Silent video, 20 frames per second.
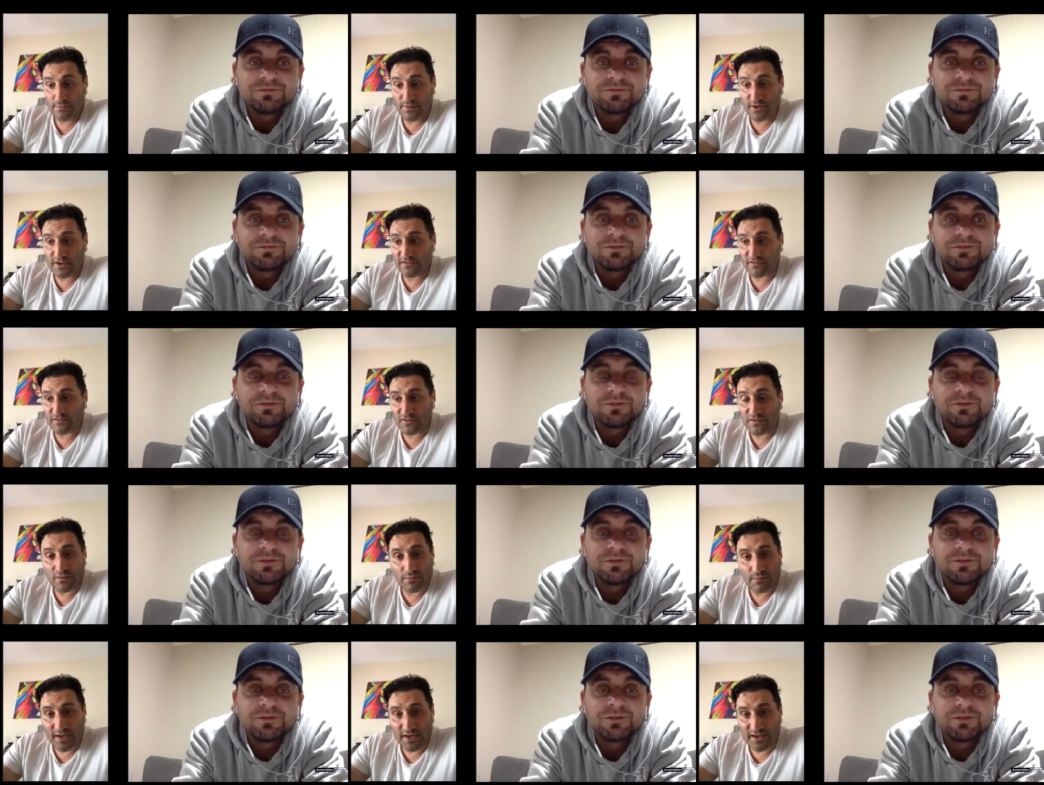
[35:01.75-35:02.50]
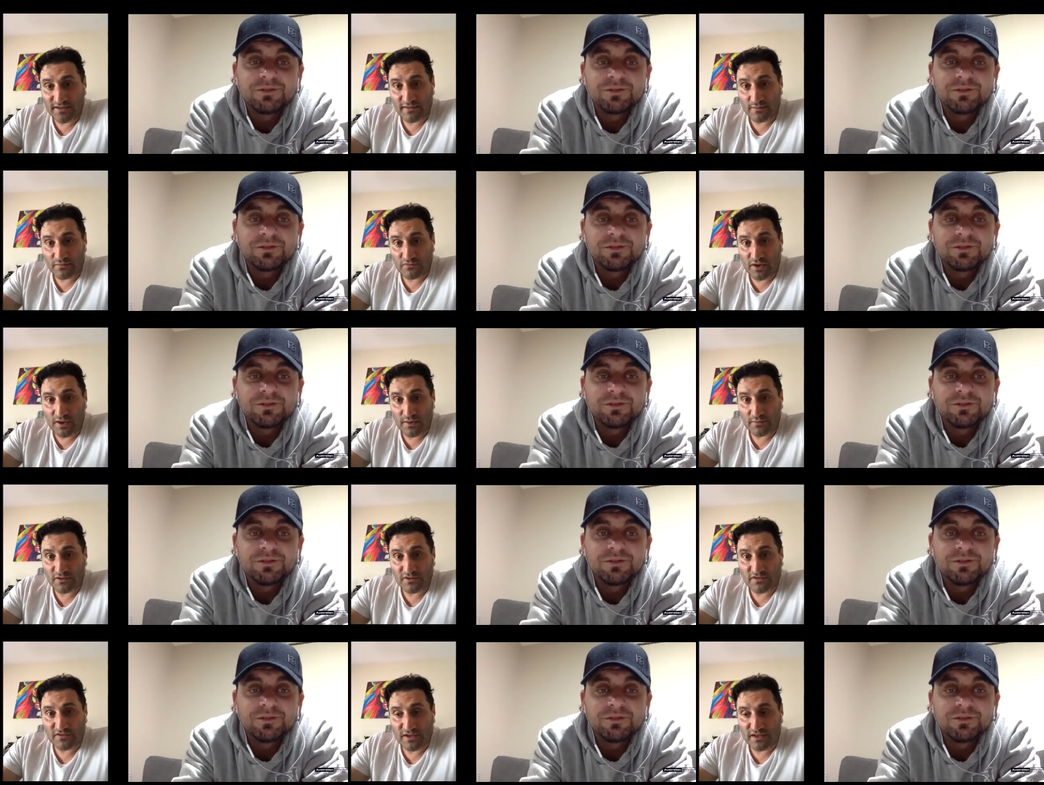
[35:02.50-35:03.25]
Speaker 1: Because not the money
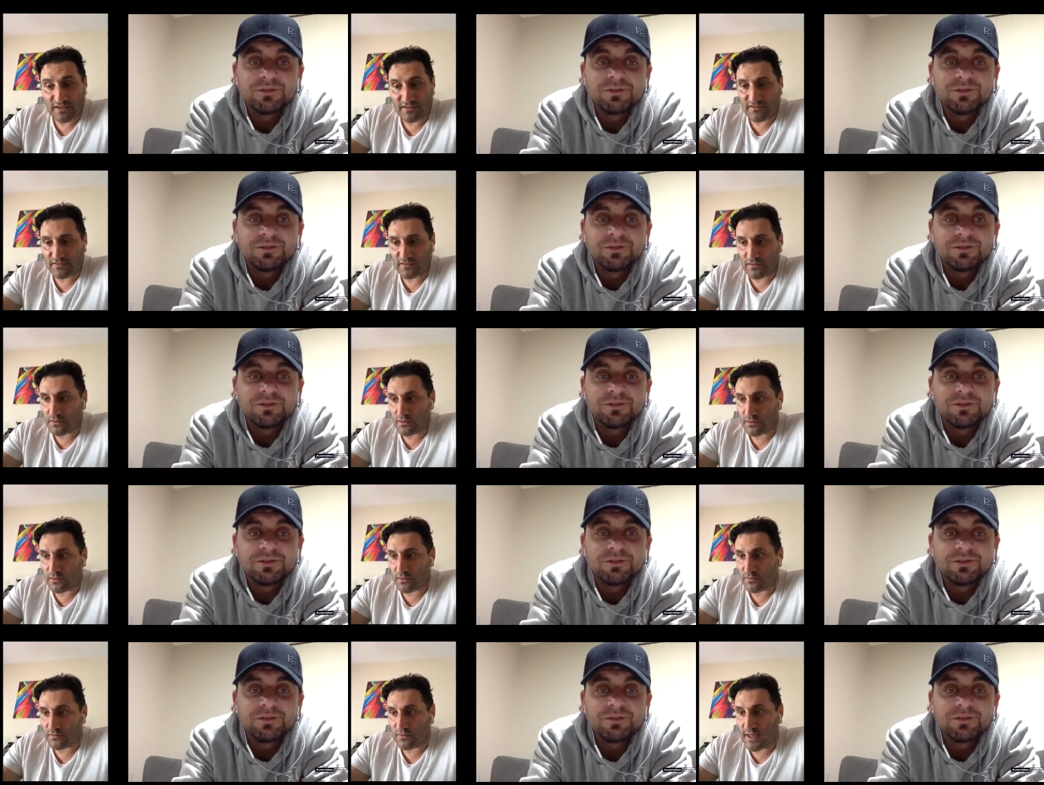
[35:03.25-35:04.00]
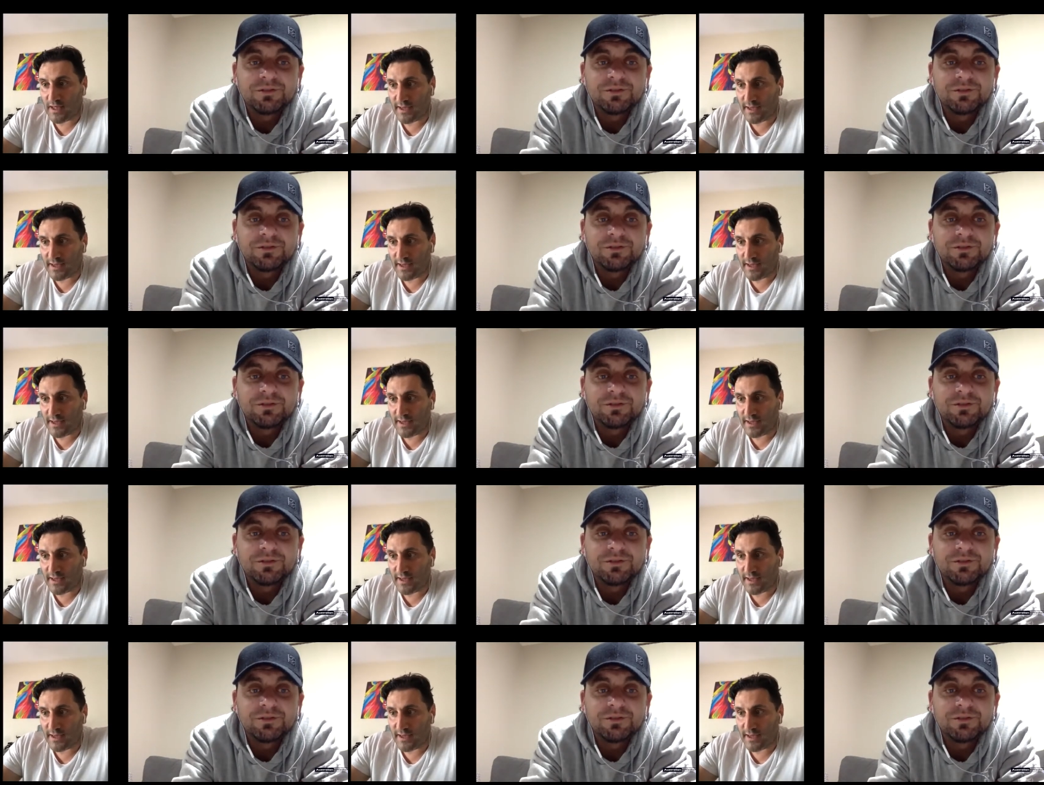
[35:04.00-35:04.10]
sometimes. It's it's the the